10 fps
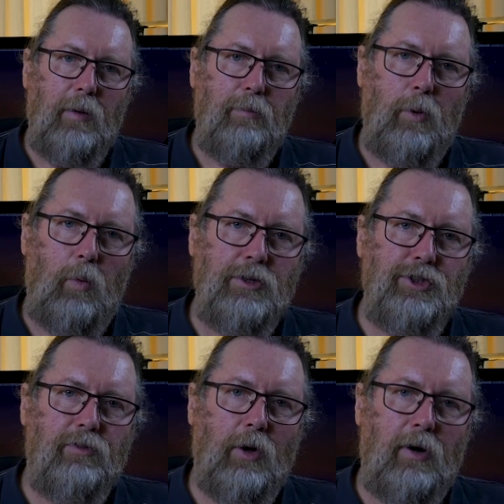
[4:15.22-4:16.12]
But once
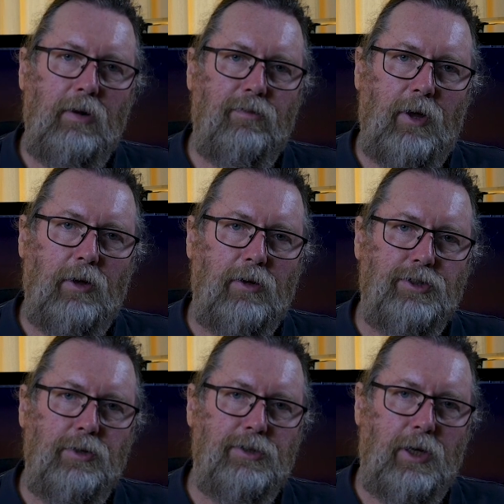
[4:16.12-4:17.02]
you've got it in
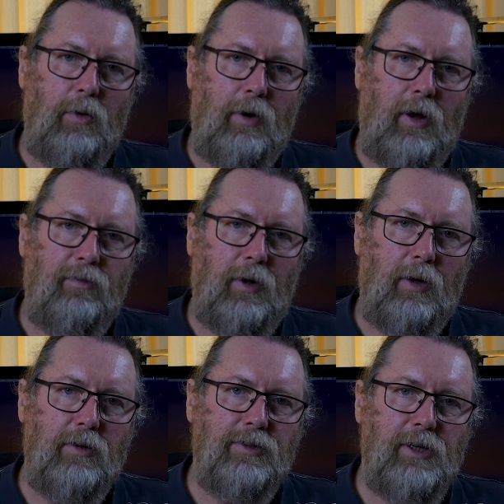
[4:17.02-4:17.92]
focus using
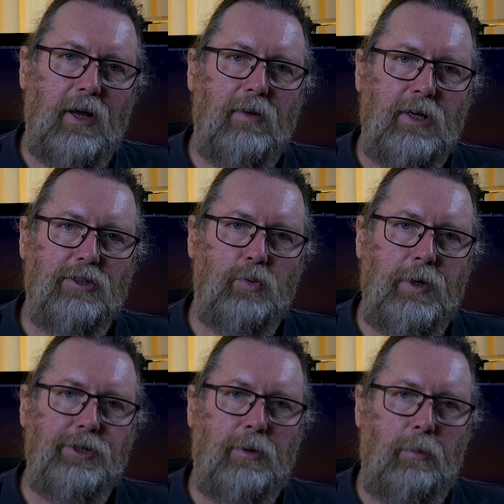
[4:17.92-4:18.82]
autofocus, then
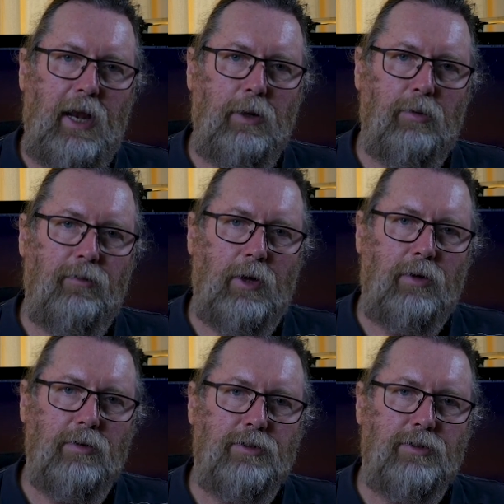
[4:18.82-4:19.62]
switch to manual focus